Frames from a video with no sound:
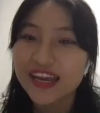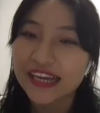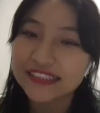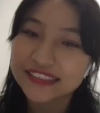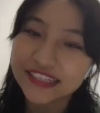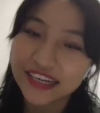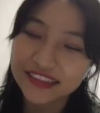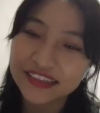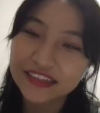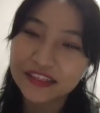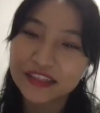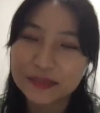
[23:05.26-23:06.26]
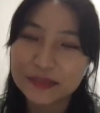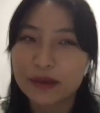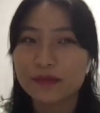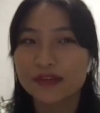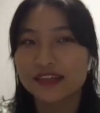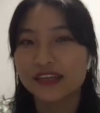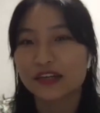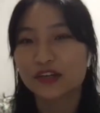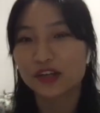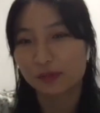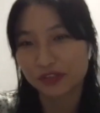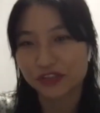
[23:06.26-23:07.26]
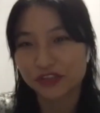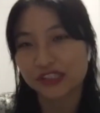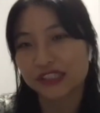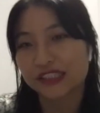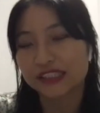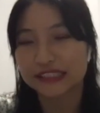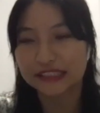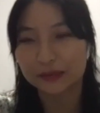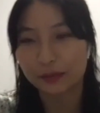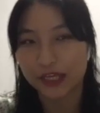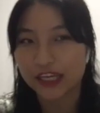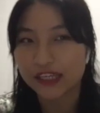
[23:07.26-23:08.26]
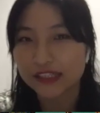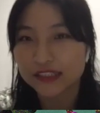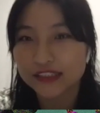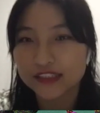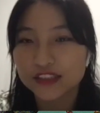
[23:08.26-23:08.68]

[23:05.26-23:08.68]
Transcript: actually I think this might be a good opportunity to skip ahead